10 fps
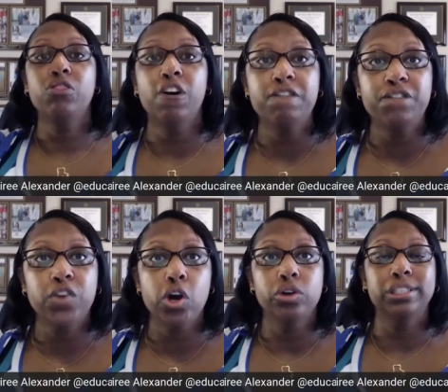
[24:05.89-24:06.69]
the
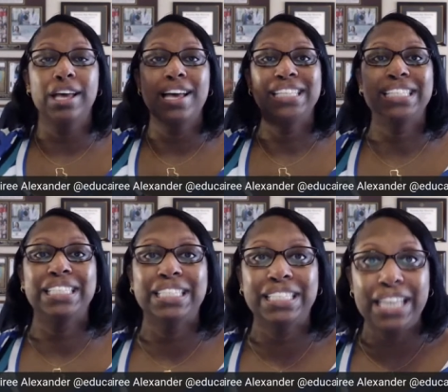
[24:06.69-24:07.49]
first
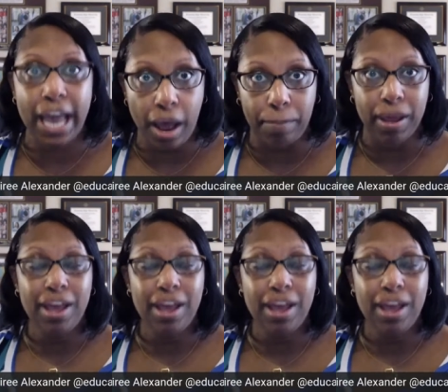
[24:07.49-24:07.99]
step.